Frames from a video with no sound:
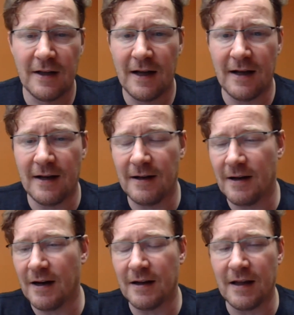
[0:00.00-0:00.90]

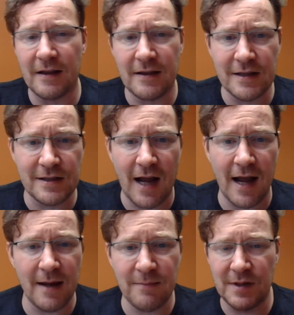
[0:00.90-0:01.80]
at this
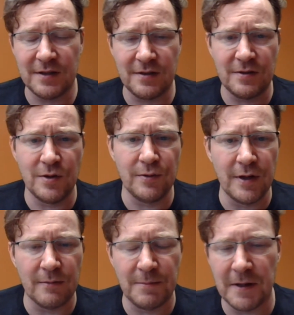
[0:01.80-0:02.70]
time, this
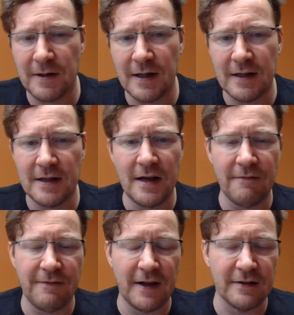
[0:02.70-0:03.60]
2-year period, and then
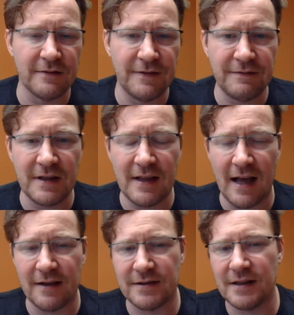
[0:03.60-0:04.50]
it fell to
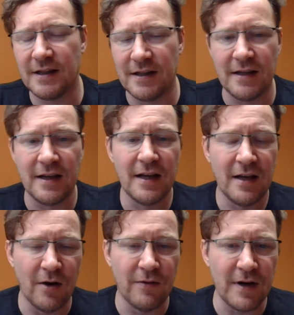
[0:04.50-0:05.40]
50,000, and then
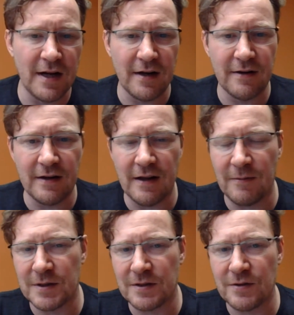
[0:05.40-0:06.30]
over here it
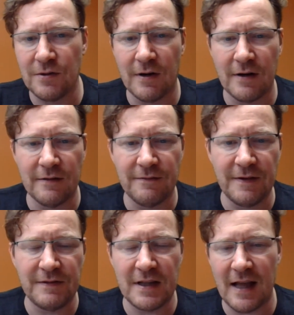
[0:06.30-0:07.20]
was
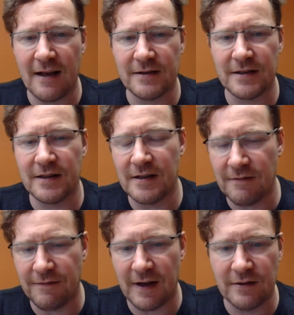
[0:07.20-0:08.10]
250,000, and then
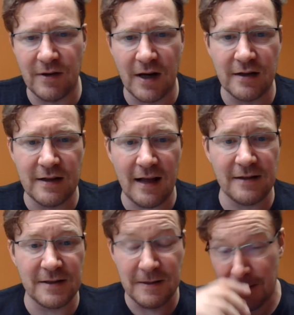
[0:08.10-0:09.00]
it fell to
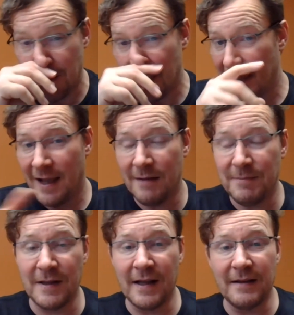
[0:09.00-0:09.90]
100,000.
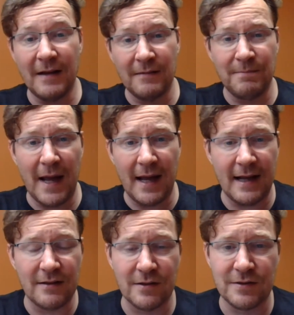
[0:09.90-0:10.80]
I'd back
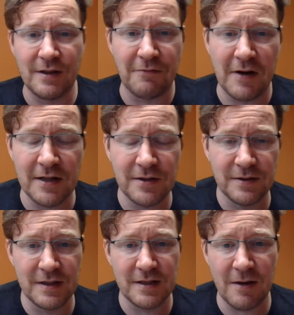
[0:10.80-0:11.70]
out those
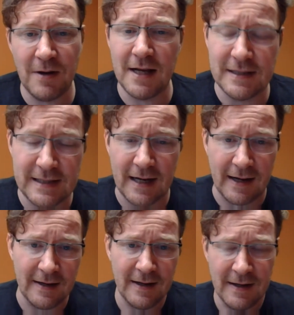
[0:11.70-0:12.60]
differentials and say, wait a second,